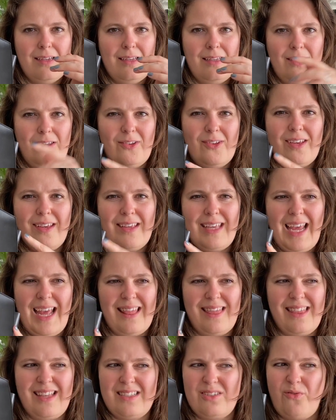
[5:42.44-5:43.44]
you can
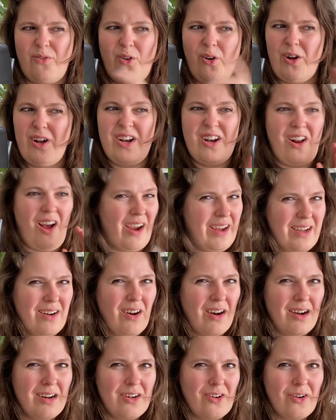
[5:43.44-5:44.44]
get this for
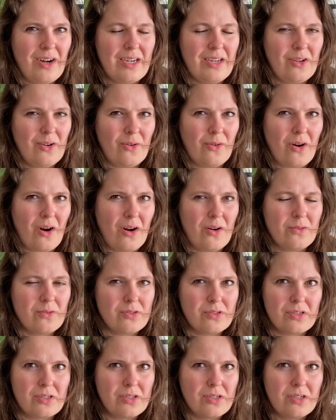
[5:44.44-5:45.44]
900
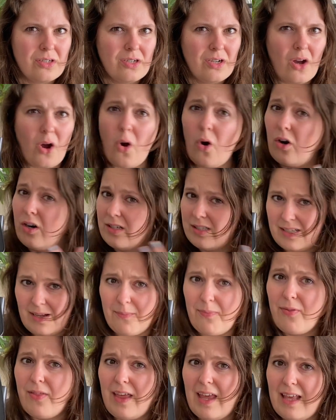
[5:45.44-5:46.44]
euros or
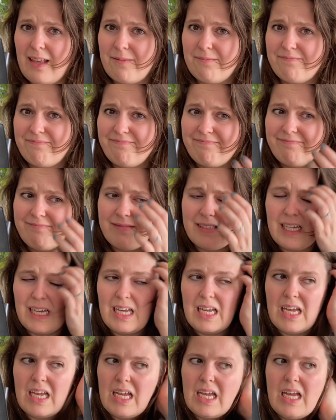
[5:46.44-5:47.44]
something.
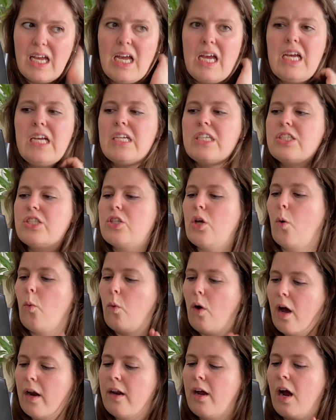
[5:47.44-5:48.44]
So
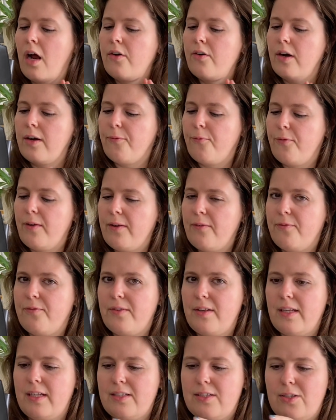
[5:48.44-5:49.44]

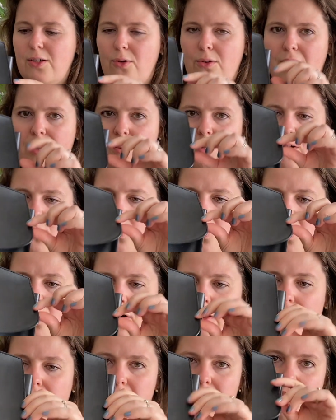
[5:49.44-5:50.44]
150, so that the
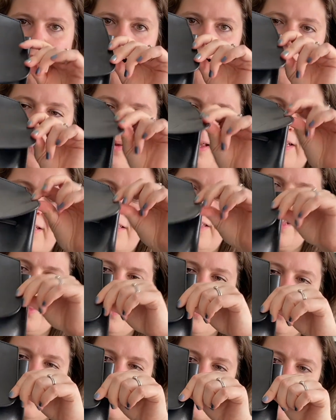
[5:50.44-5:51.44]
corners are a bit
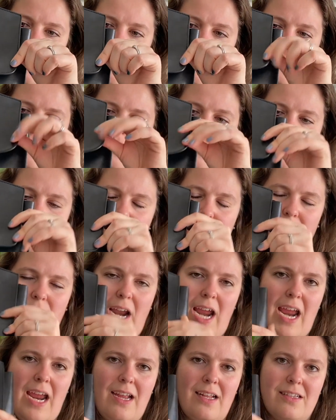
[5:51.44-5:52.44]
like not
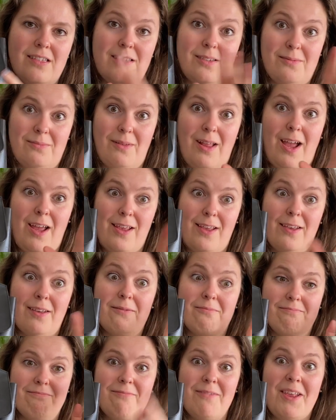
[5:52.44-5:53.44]
straight, like,
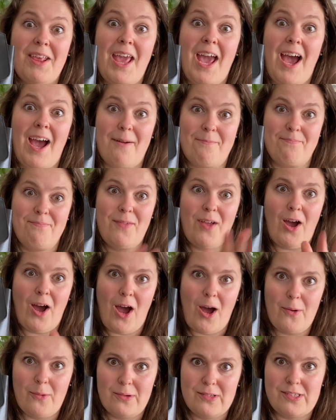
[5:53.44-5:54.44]
yeah,
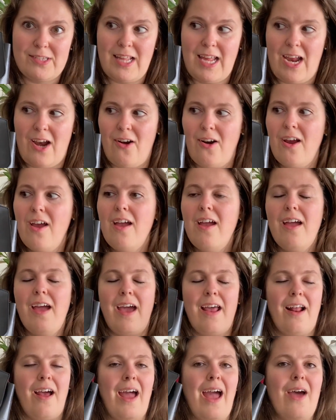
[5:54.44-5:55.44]
I was there.
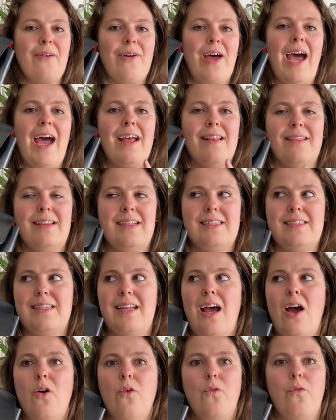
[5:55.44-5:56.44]
And I have had this
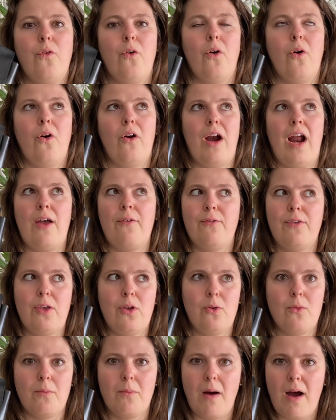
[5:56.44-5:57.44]
now for a
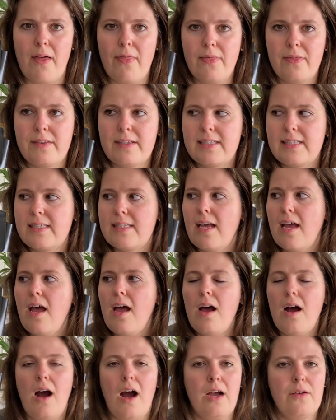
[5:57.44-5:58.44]
few months.
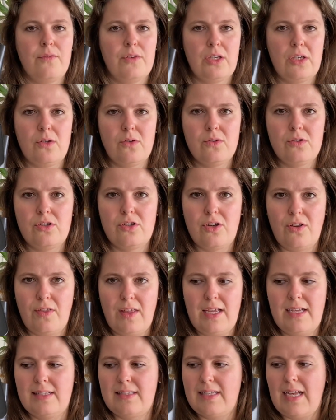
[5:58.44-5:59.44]
I've used
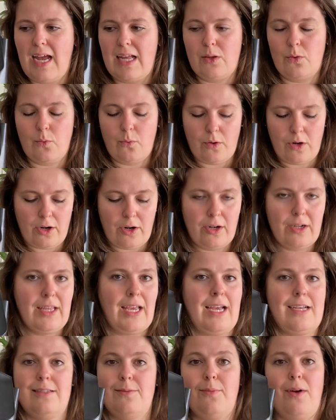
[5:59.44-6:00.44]
this at work
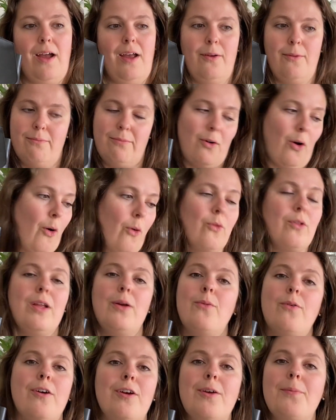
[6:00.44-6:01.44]
as my only
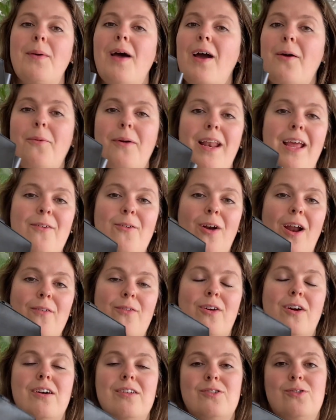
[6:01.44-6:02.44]
work bag whenever I've
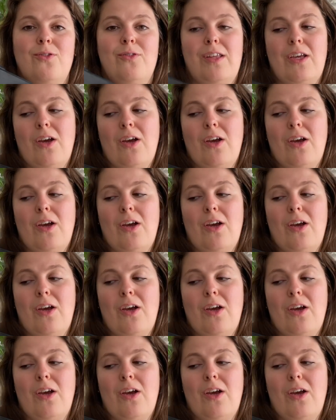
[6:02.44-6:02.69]
gone to the